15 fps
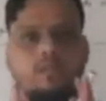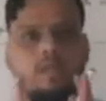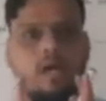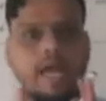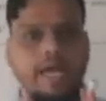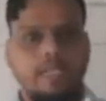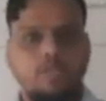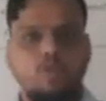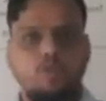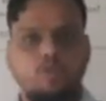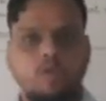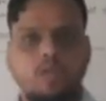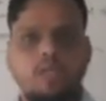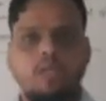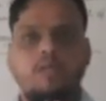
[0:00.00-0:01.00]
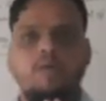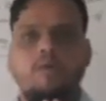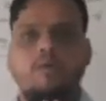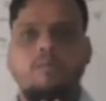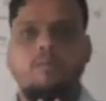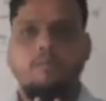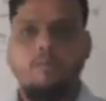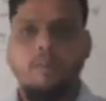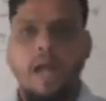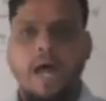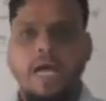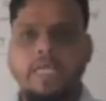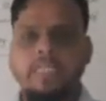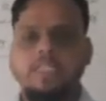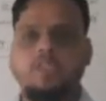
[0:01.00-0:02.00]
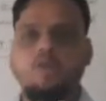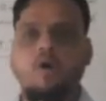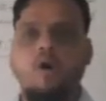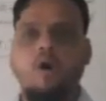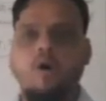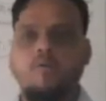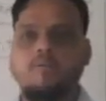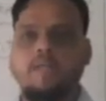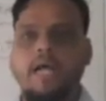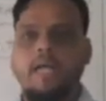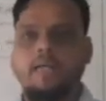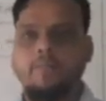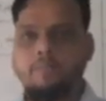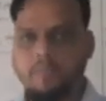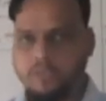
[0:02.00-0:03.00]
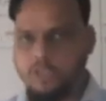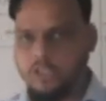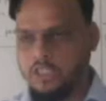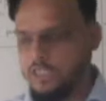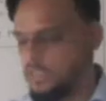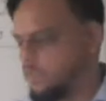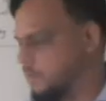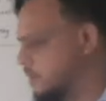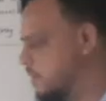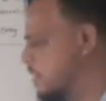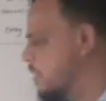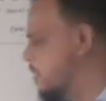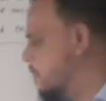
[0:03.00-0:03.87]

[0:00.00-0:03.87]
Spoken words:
actual price of that machine,